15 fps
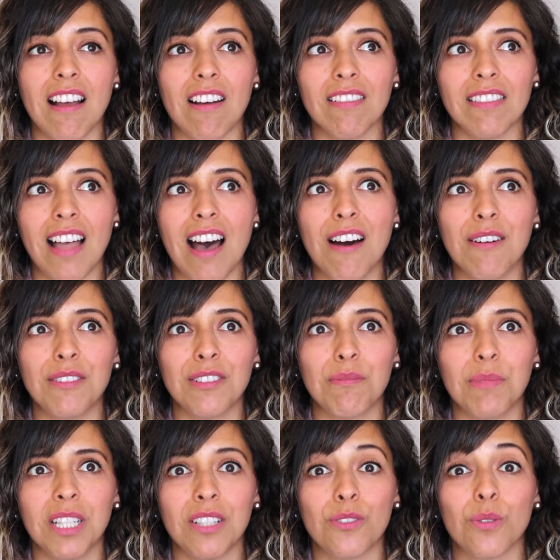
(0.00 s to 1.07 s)
allowed
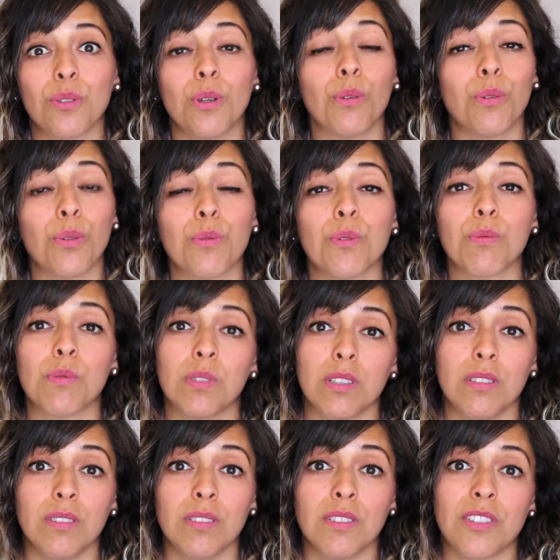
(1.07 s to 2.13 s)
me to go through the
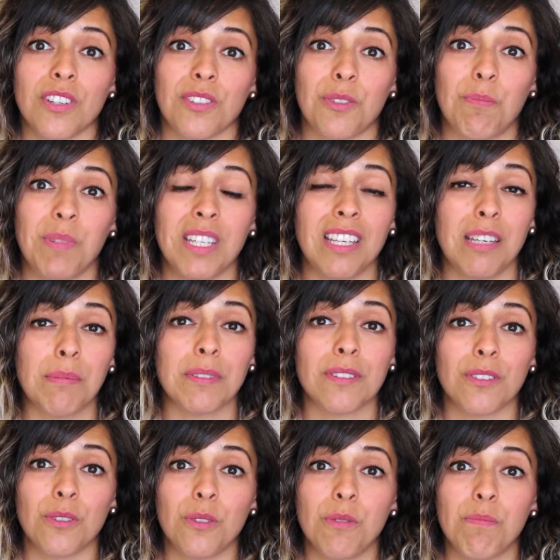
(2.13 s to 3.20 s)
world just being able
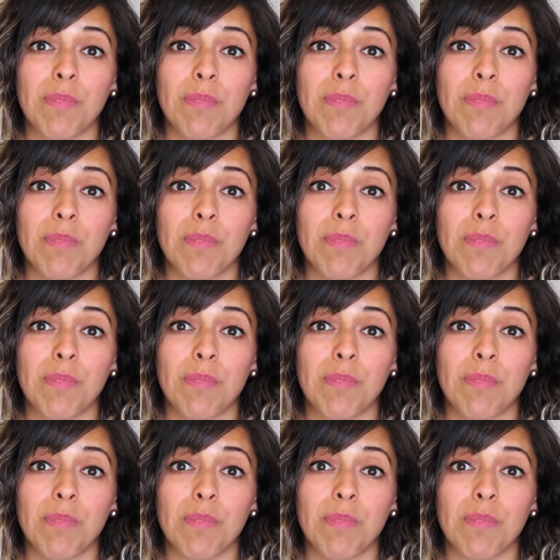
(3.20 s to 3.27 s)
to